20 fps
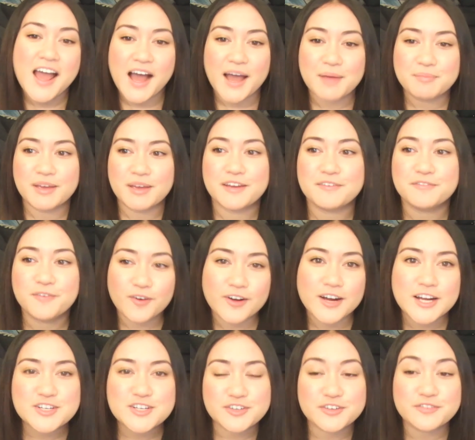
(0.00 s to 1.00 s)
I paid
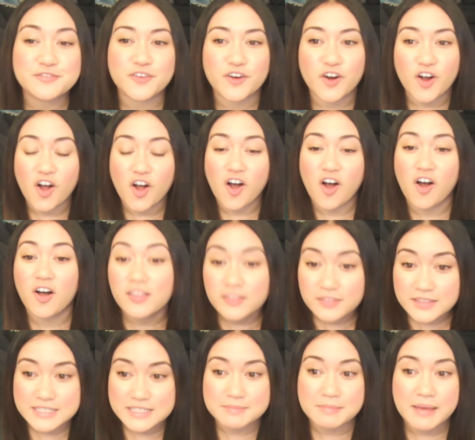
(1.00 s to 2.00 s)
$400 for all
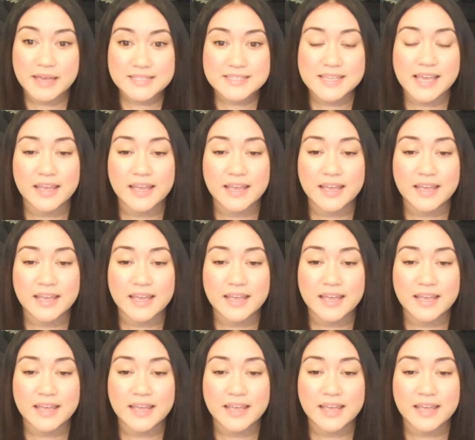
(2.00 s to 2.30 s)
of this meds,